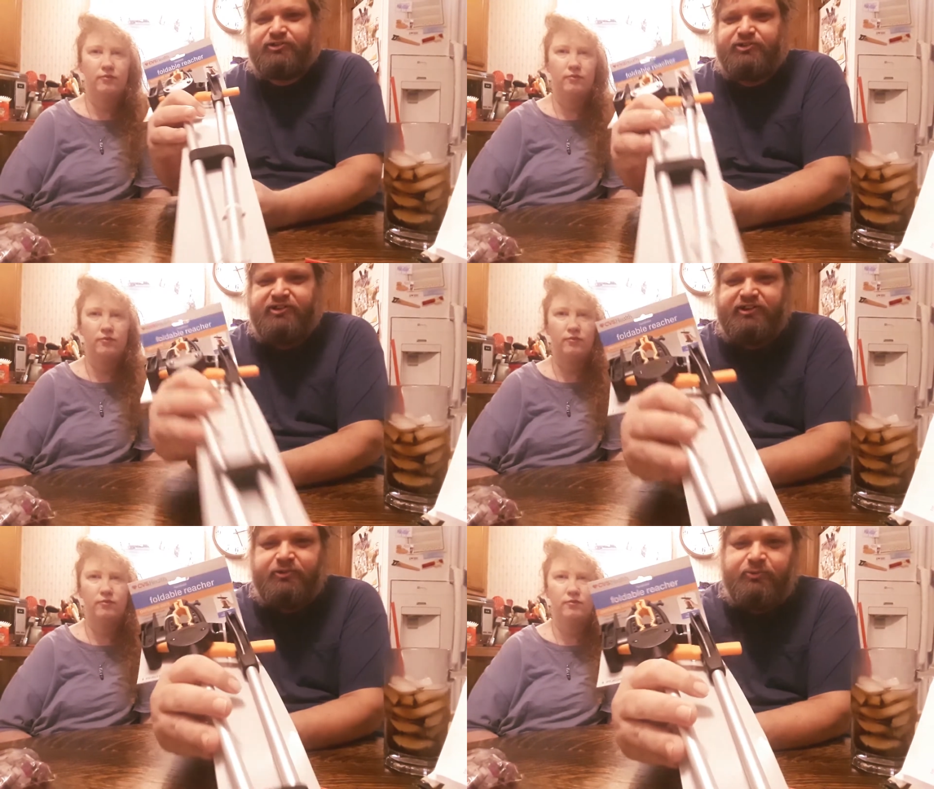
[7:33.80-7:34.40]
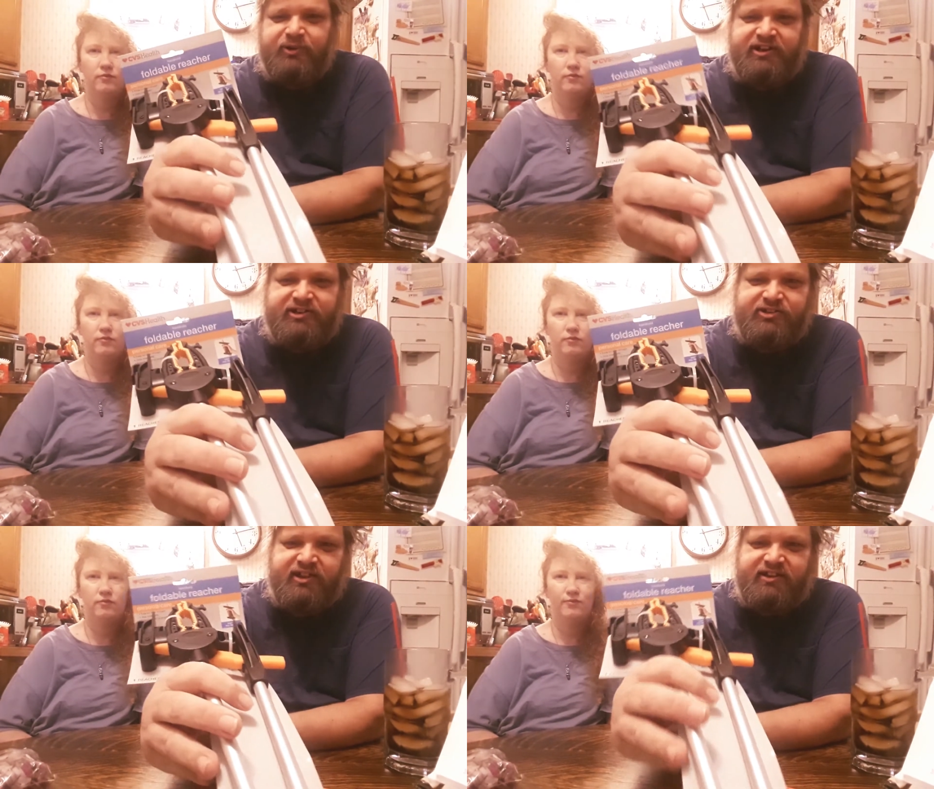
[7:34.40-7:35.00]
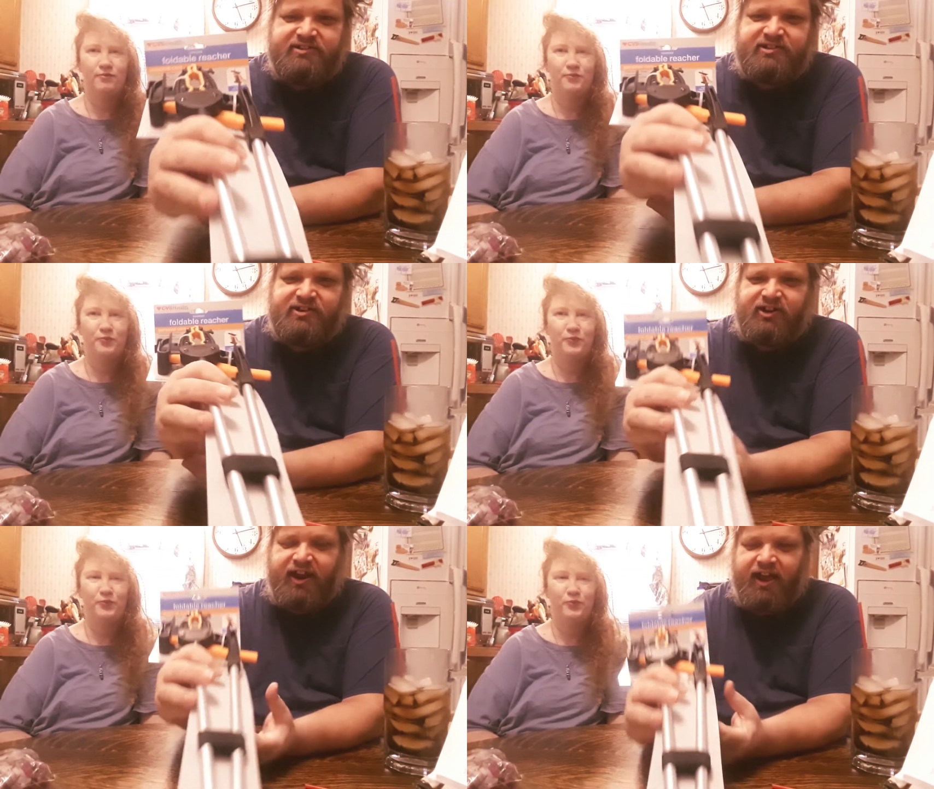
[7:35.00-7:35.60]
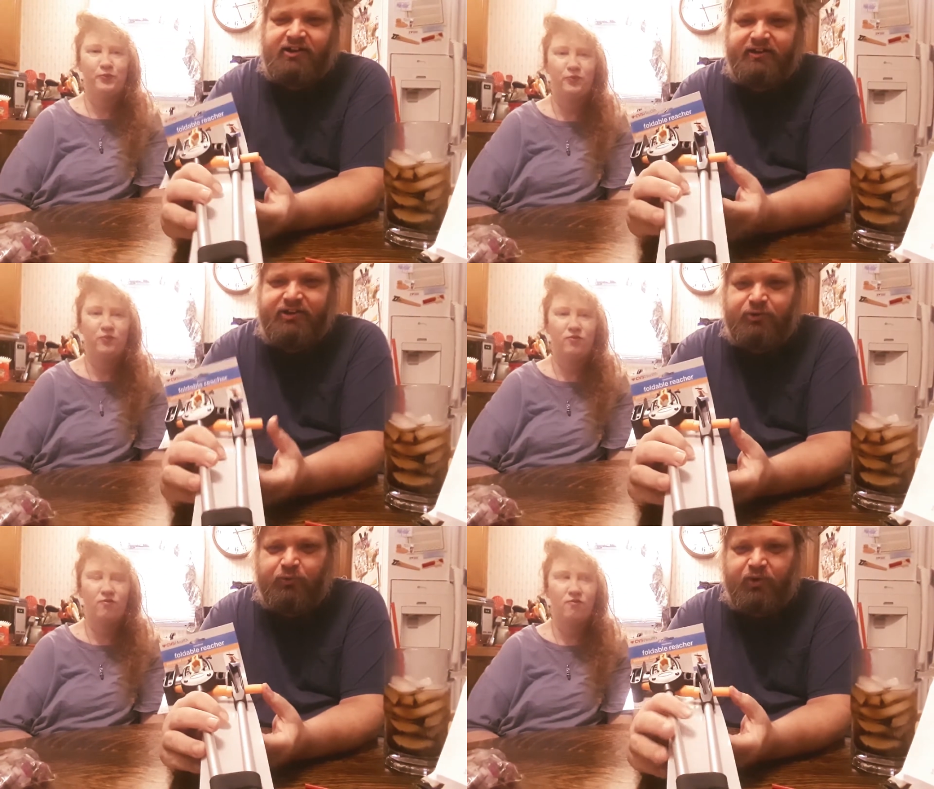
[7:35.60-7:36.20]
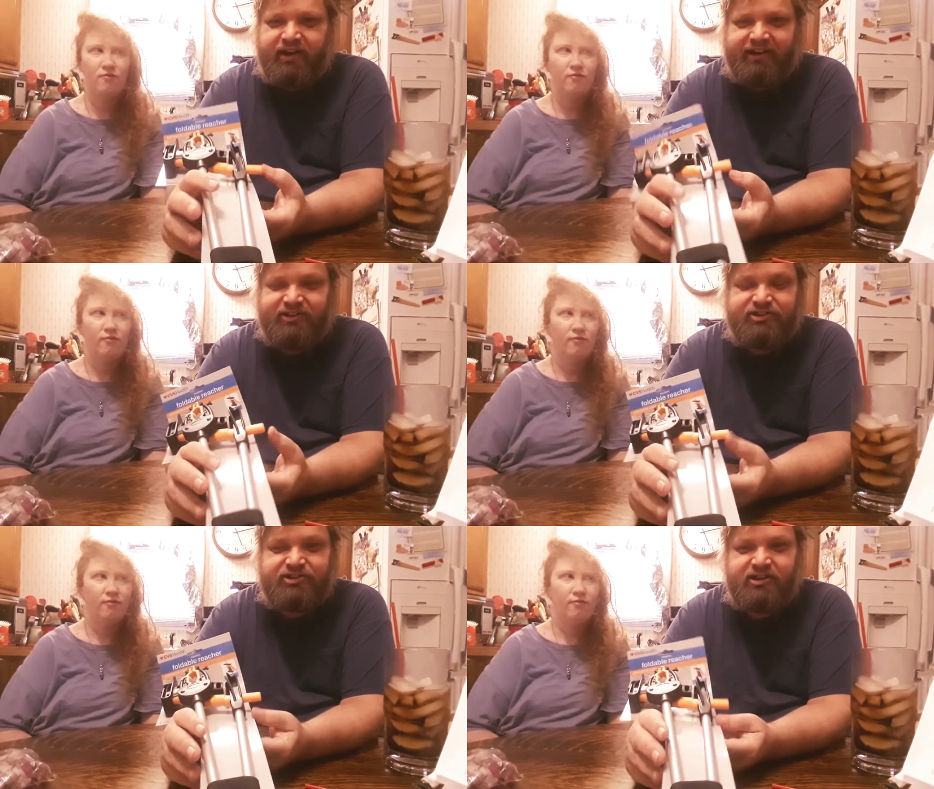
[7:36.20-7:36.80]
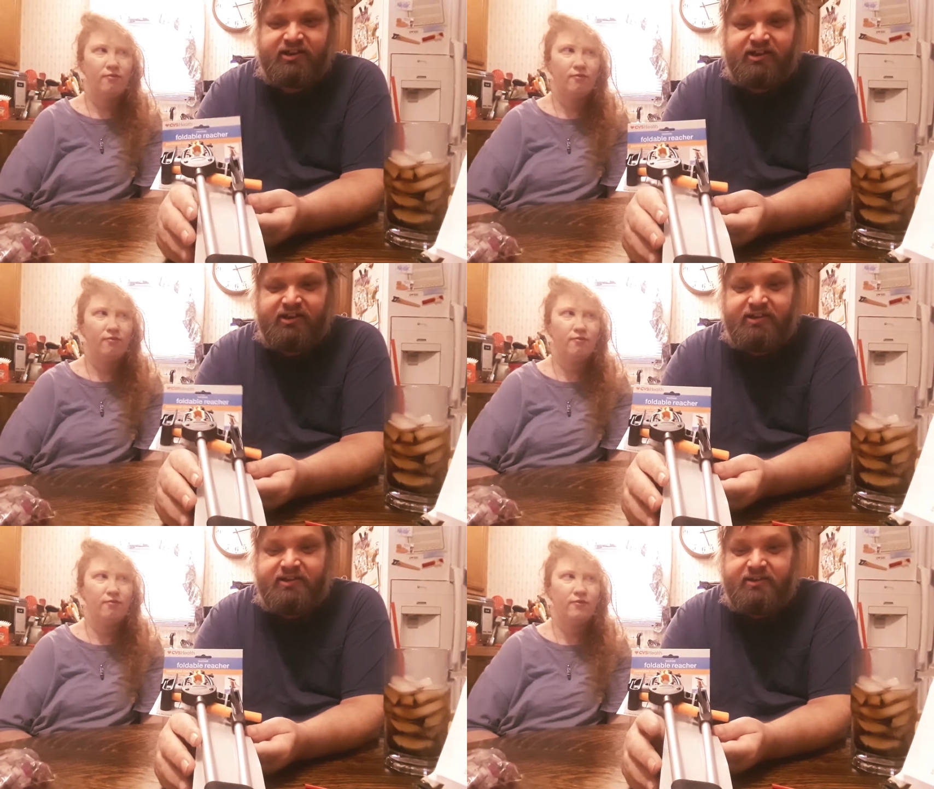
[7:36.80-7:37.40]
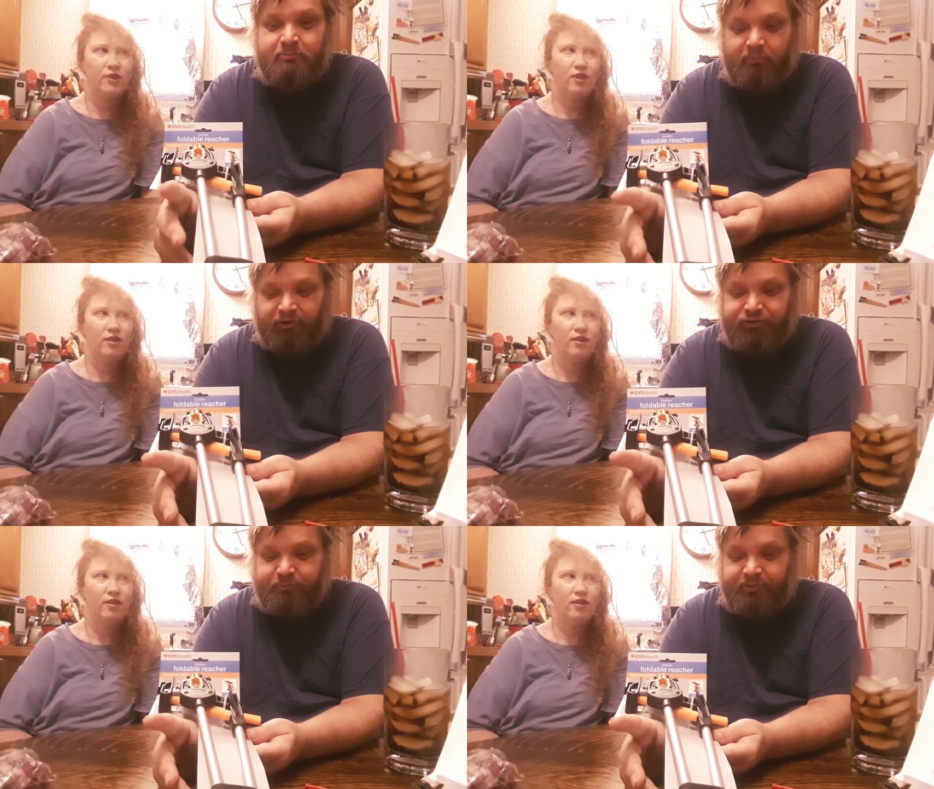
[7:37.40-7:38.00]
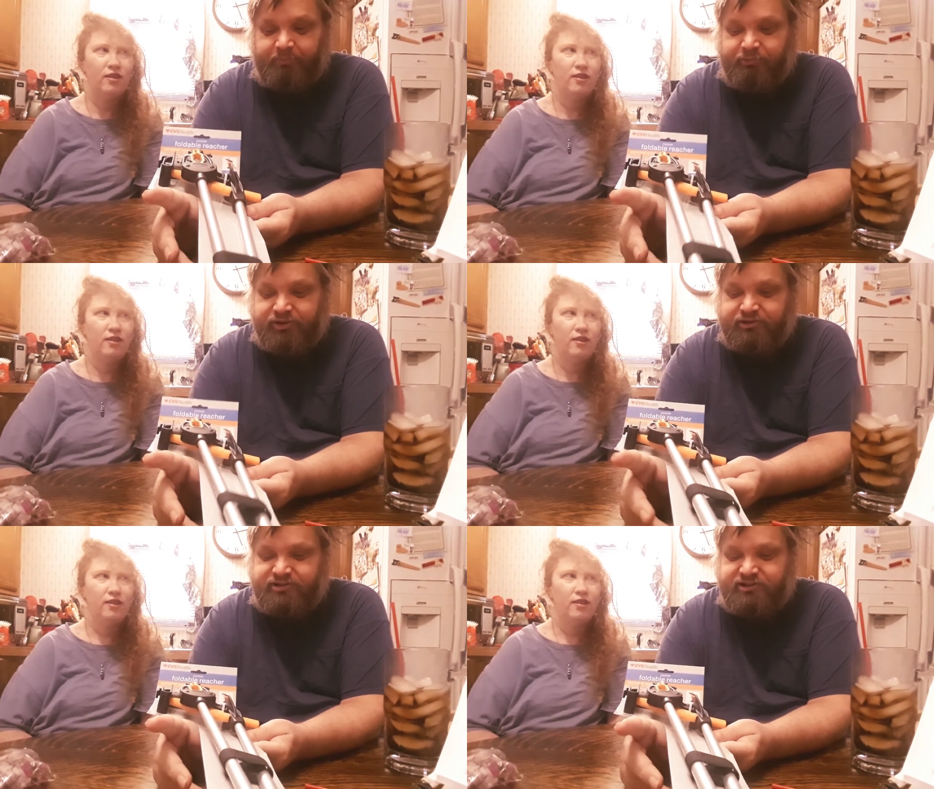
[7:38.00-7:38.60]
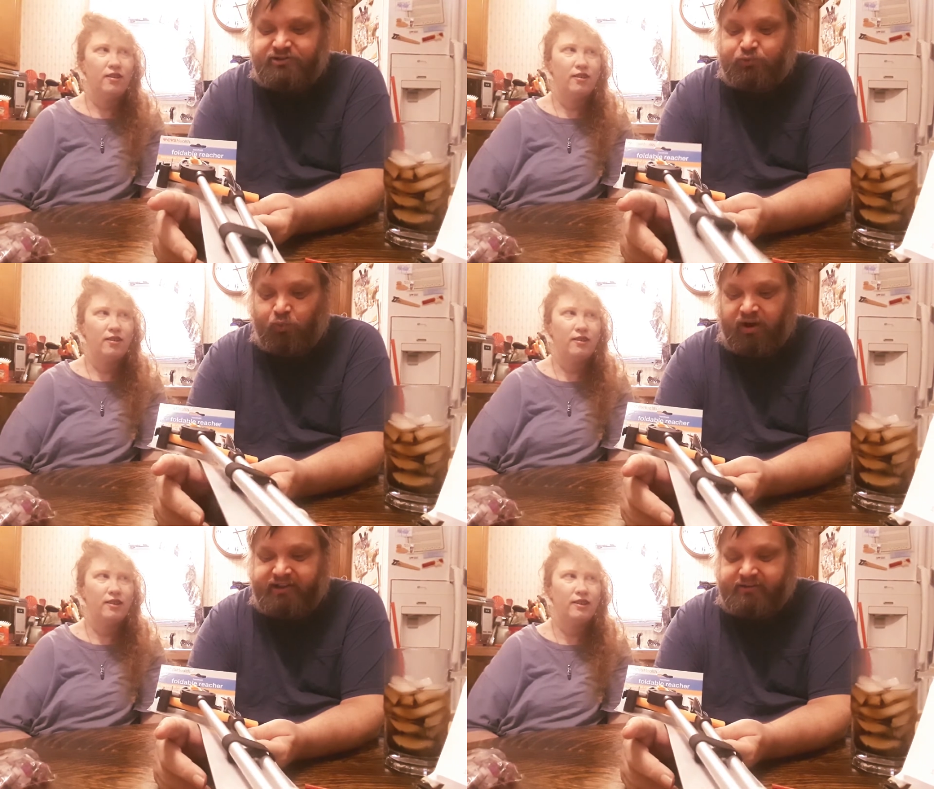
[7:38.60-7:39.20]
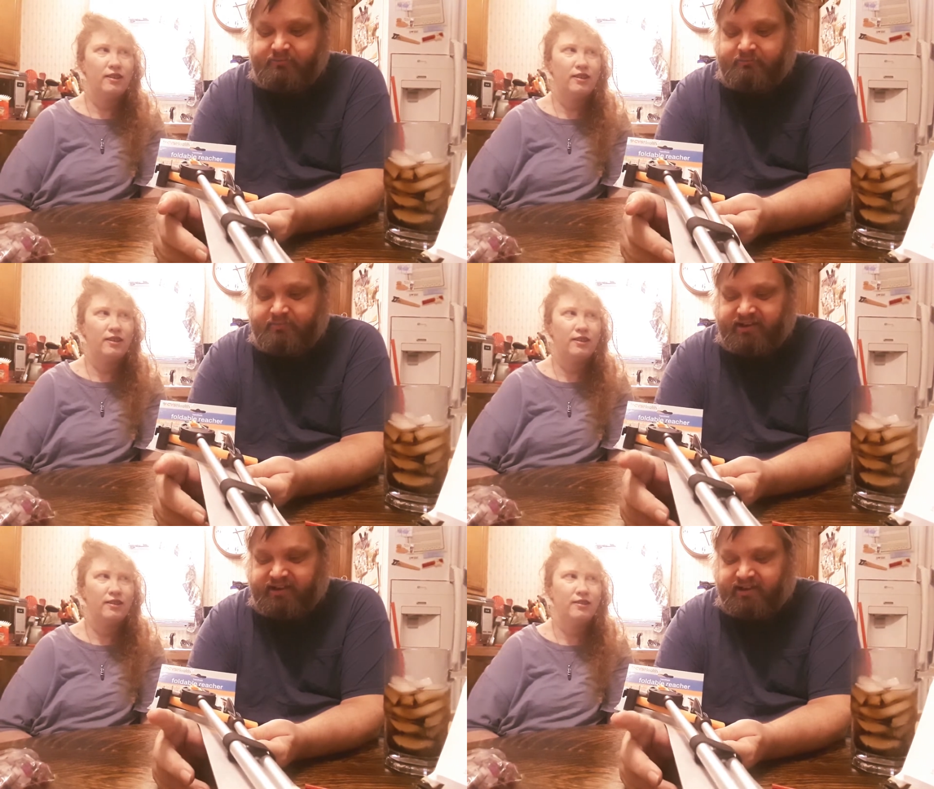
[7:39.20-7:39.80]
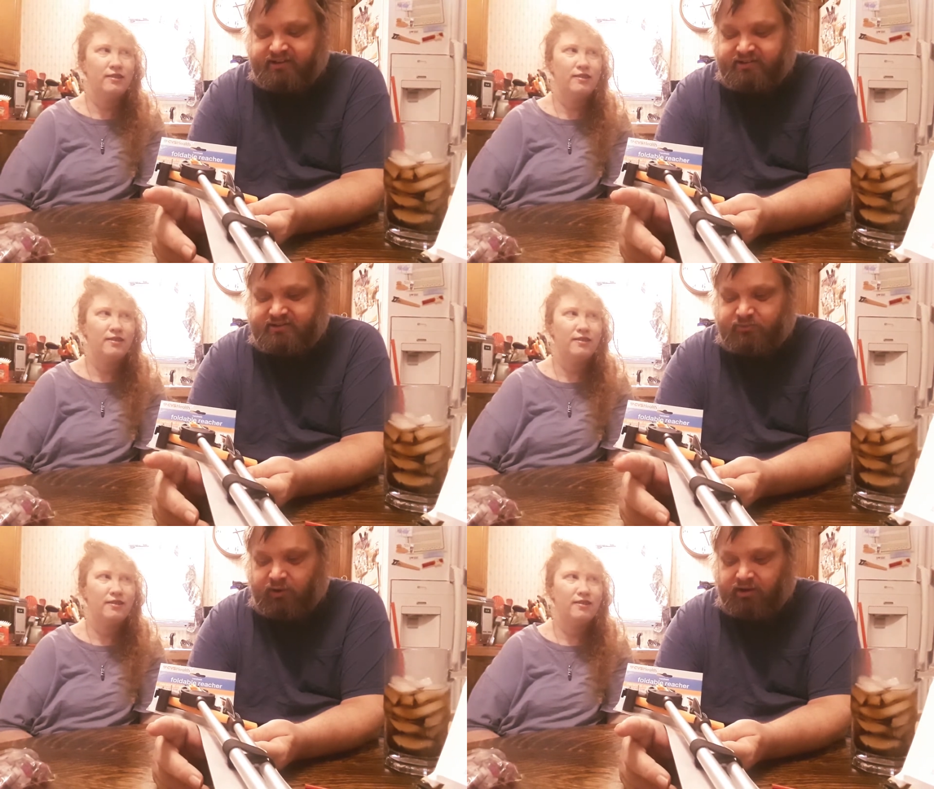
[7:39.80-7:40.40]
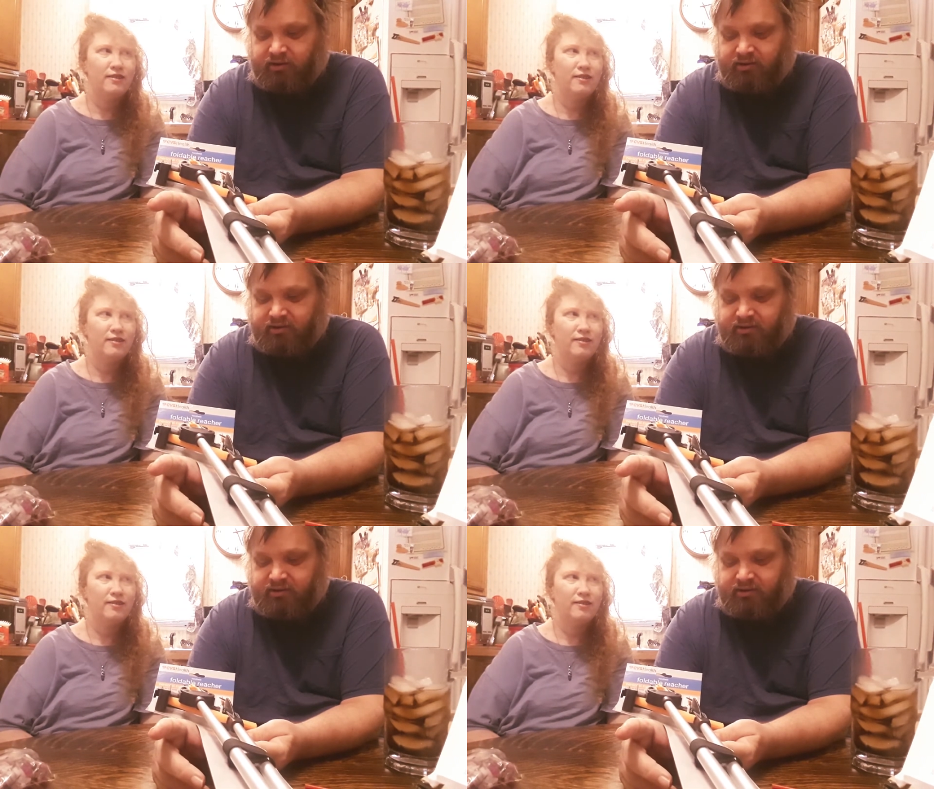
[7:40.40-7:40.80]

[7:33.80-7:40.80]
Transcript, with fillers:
Speaker 1: so you can reach things that are out of your reach. Multiple uses. One, because, well,